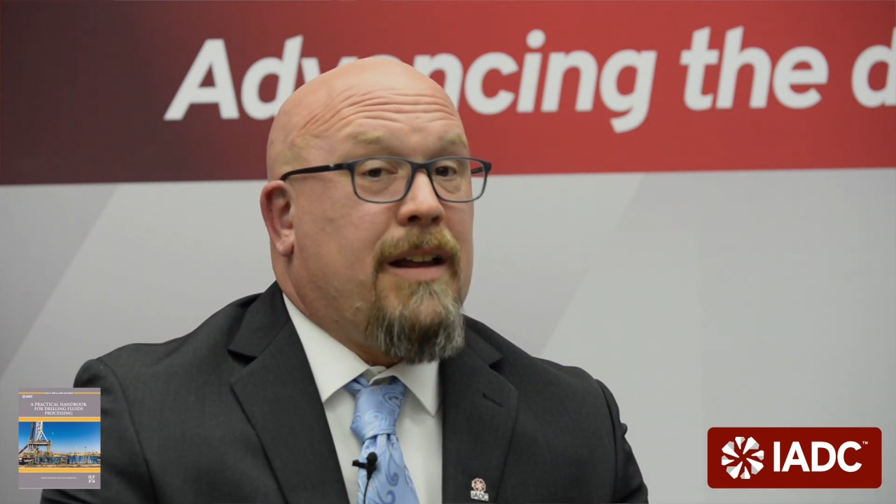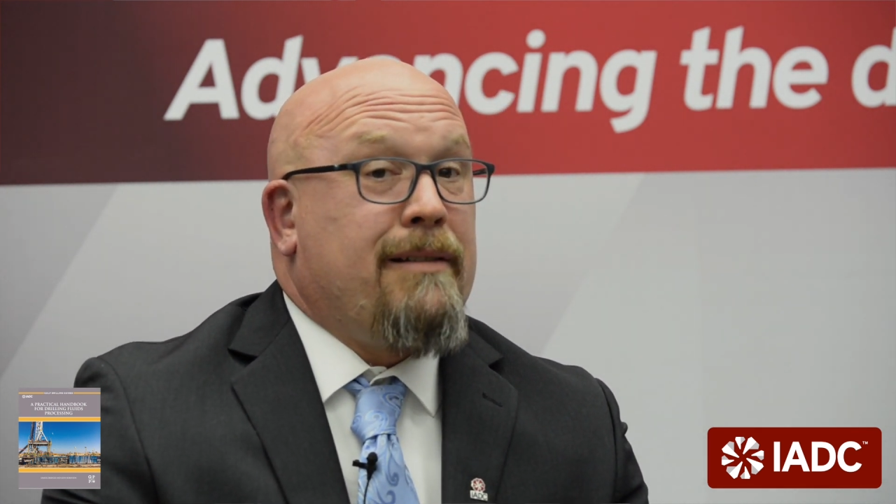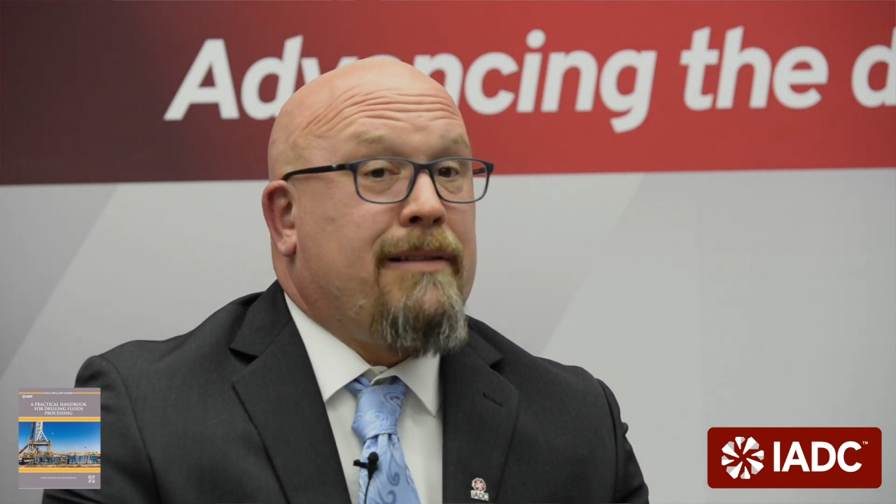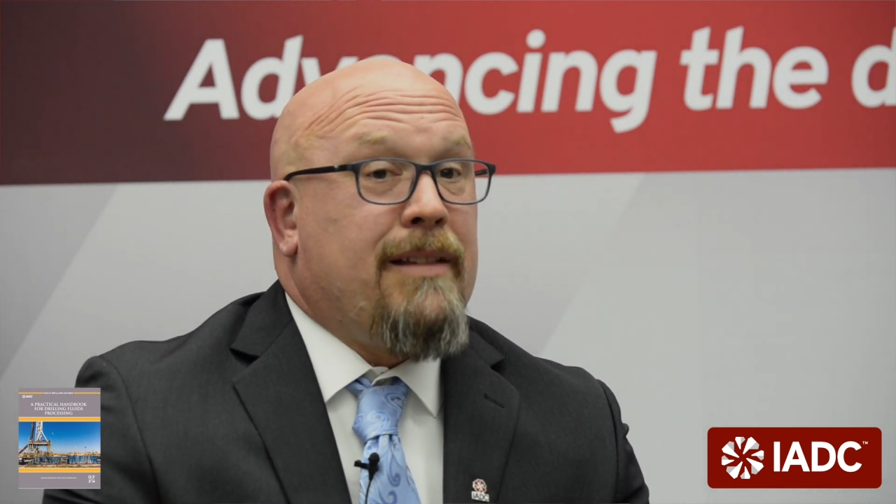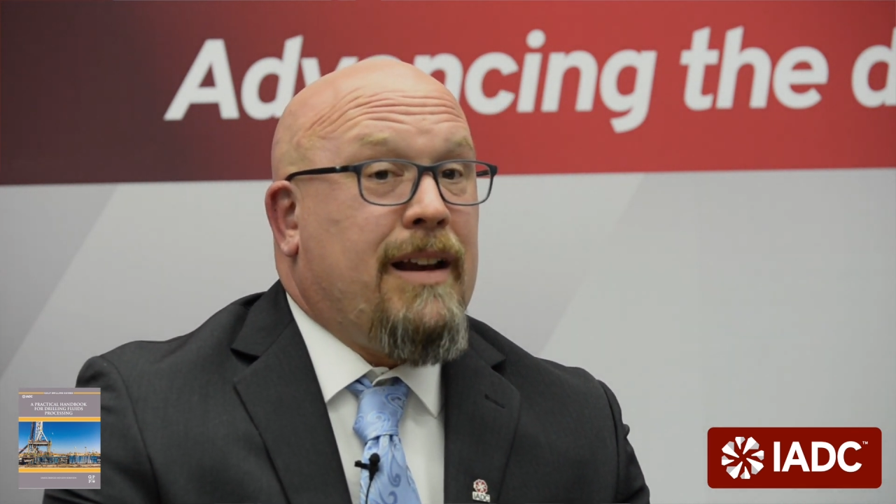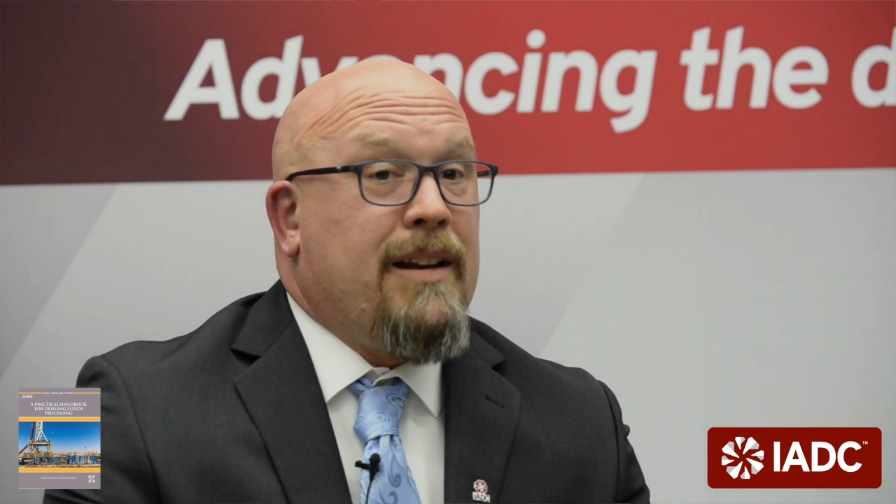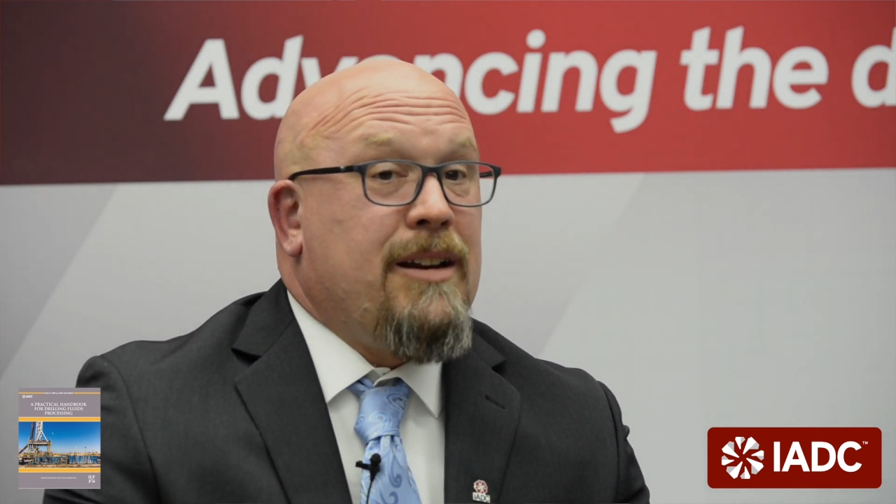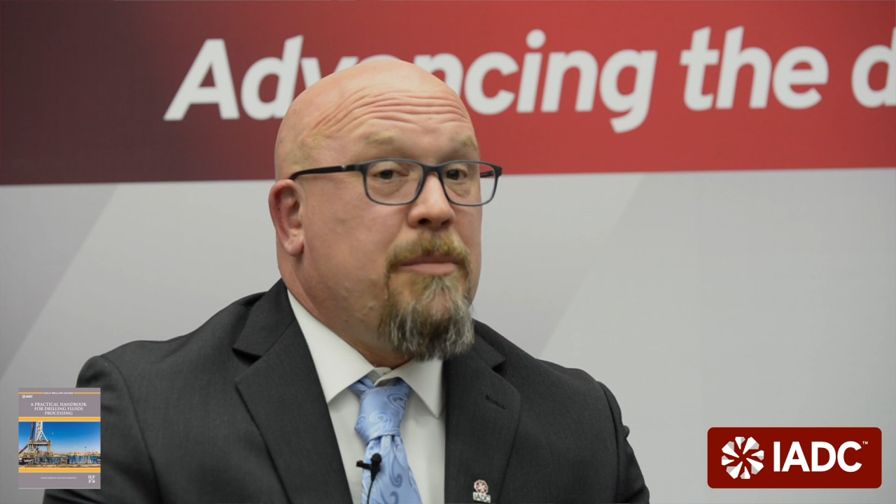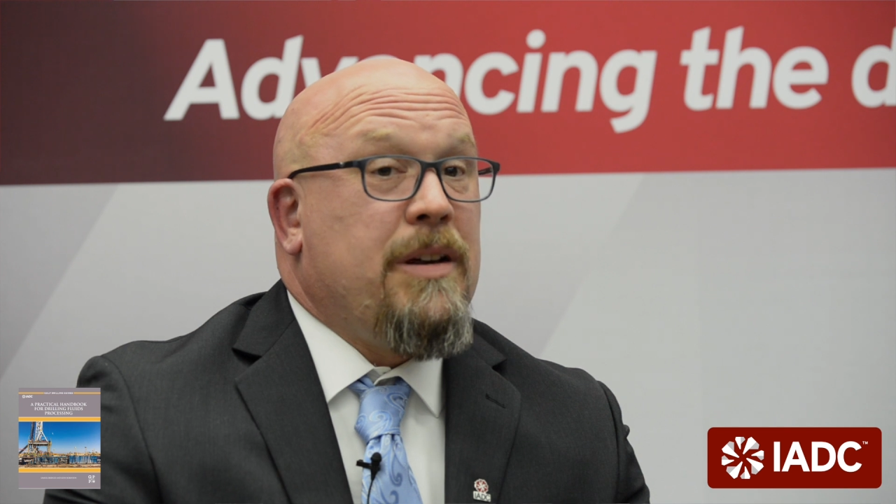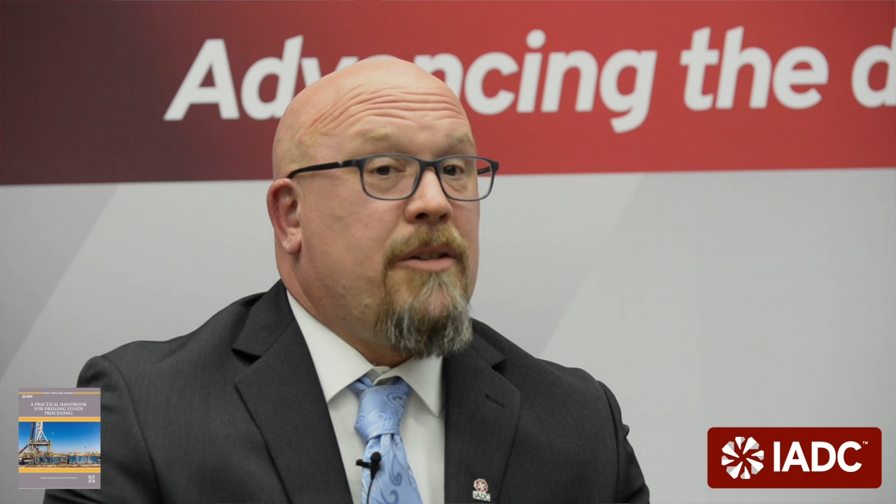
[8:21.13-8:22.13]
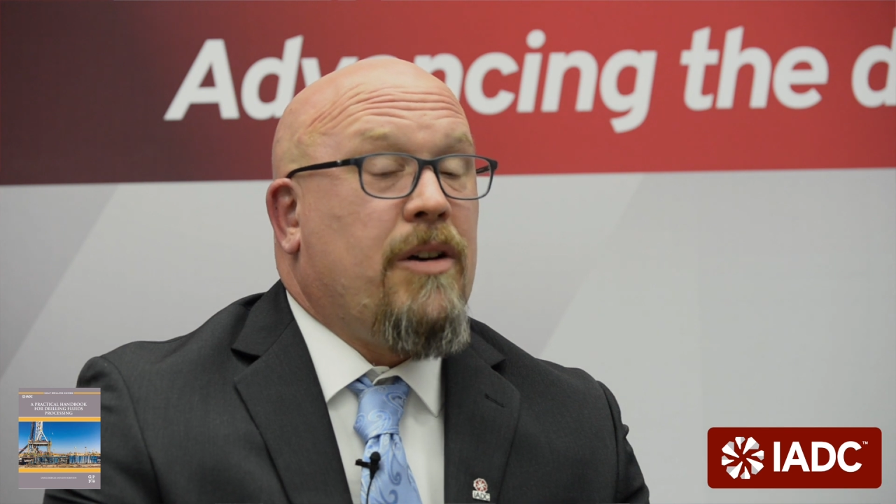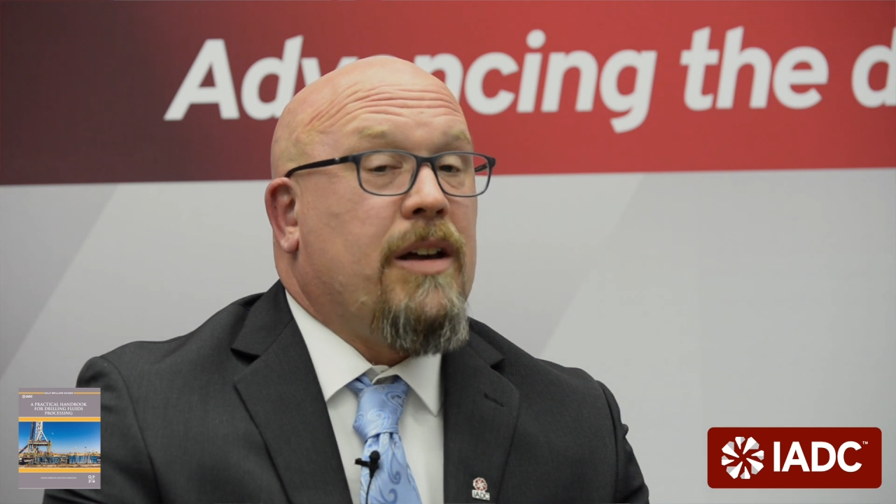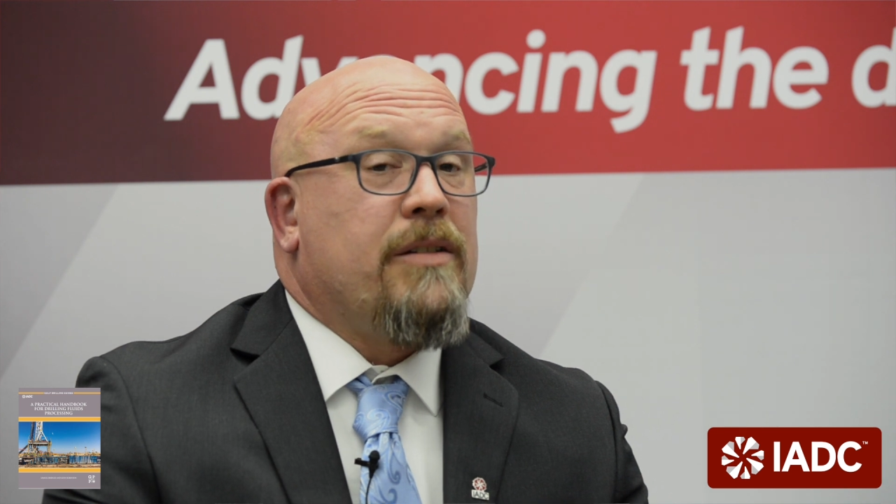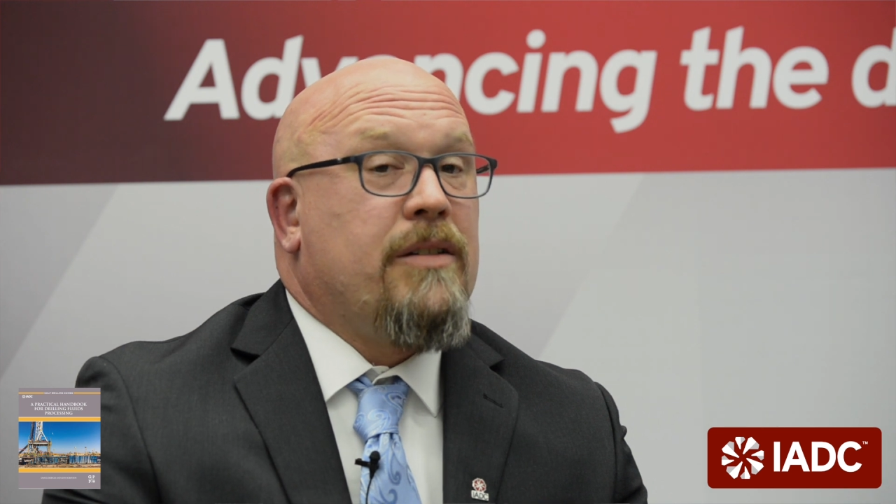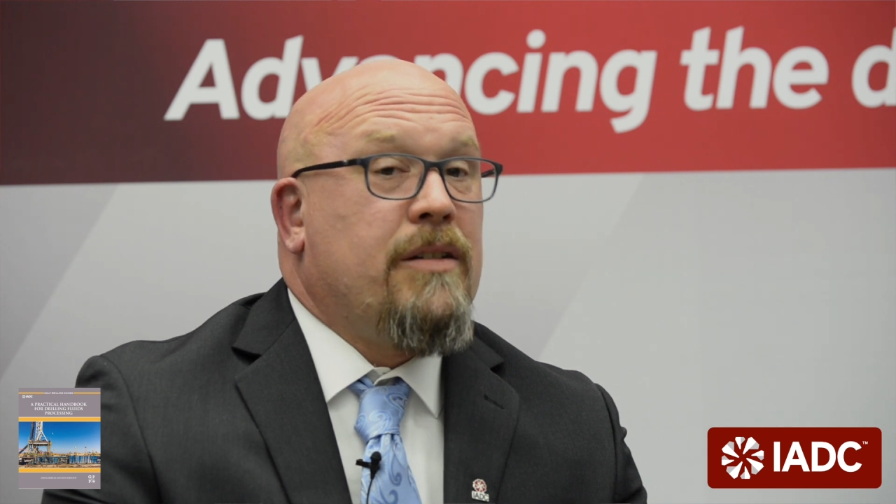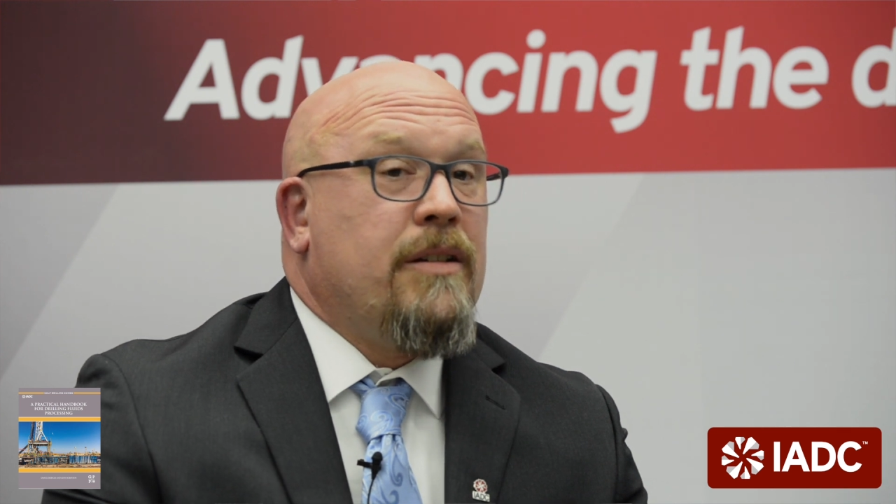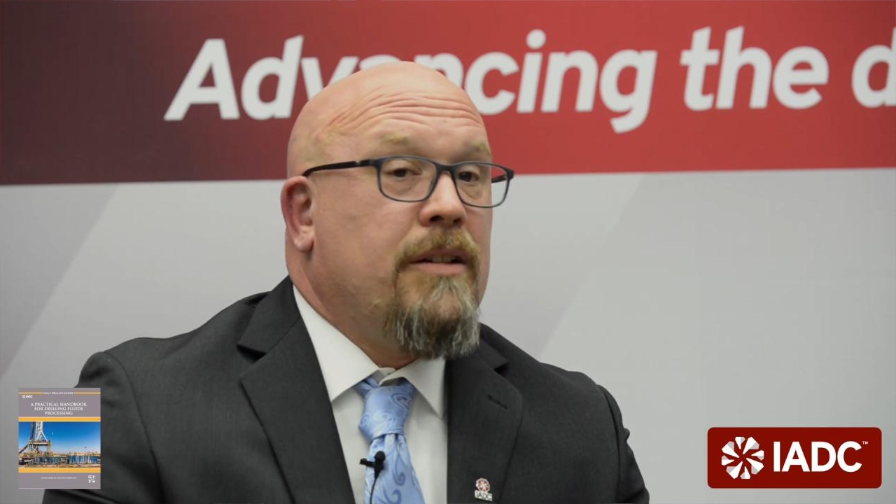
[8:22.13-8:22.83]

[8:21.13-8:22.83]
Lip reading: that need to be addressed.